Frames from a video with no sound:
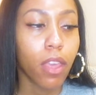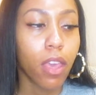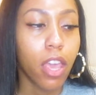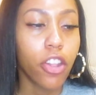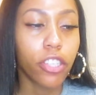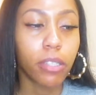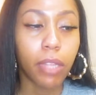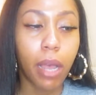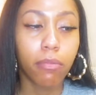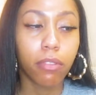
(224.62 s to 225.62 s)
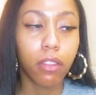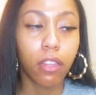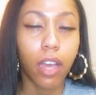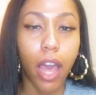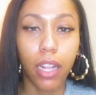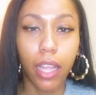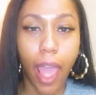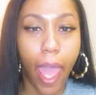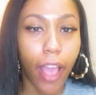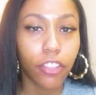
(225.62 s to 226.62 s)
It just sometimes look kind of like
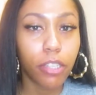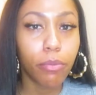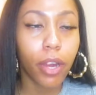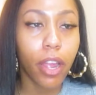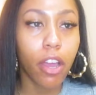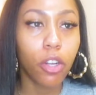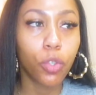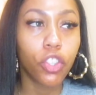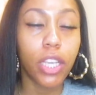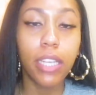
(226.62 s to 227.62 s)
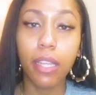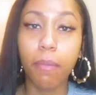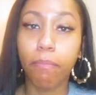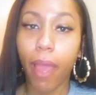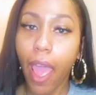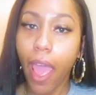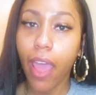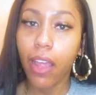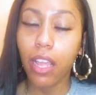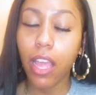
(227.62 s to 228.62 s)
ashy brown, which isn't
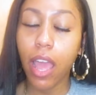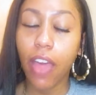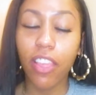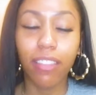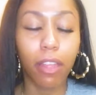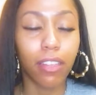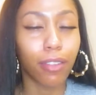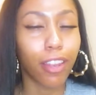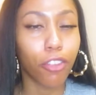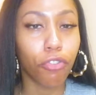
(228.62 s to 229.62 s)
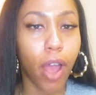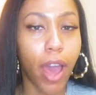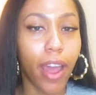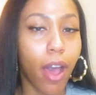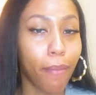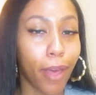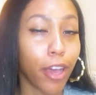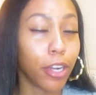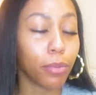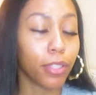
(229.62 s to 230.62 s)
bad. I think it's because it's getting dried out. I'm not
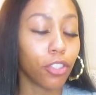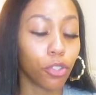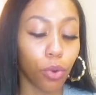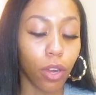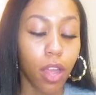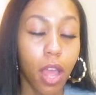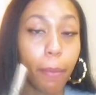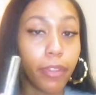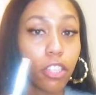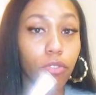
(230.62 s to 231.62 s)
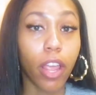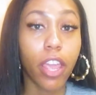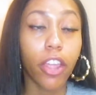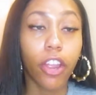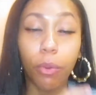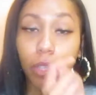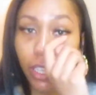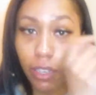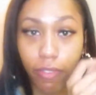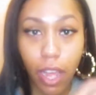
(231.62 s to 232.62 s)
100% sure. But this right here, it really like
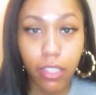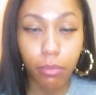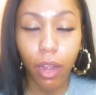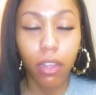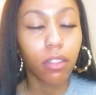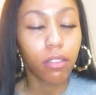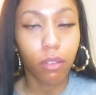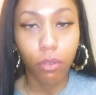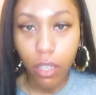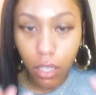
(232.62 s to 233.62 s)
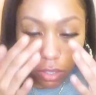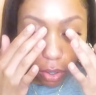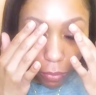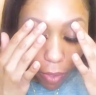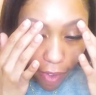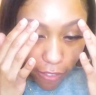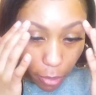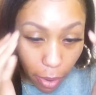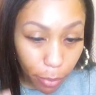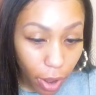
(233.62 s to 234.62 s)
defines the brow. It looks so good. So I have it on
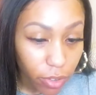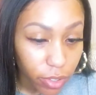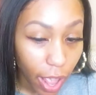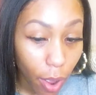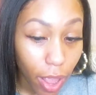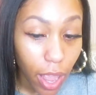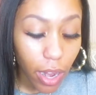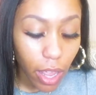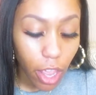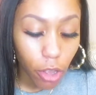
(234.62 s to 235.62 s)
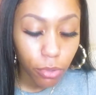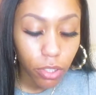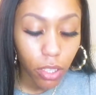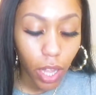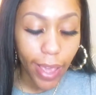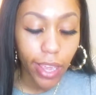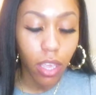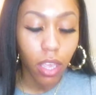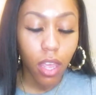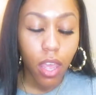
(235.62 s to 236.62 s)
my brows now, and it helps to like
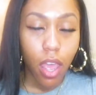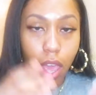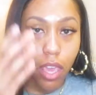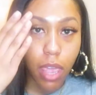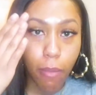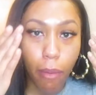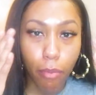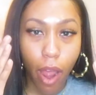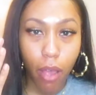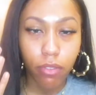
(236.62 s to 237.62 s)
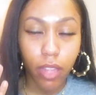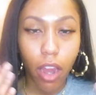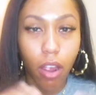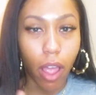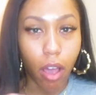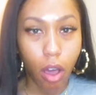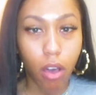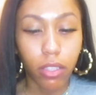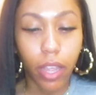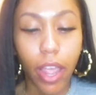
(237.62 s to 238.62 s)
keep my brows there like
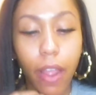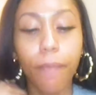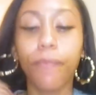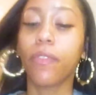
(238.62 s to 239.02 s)
all day.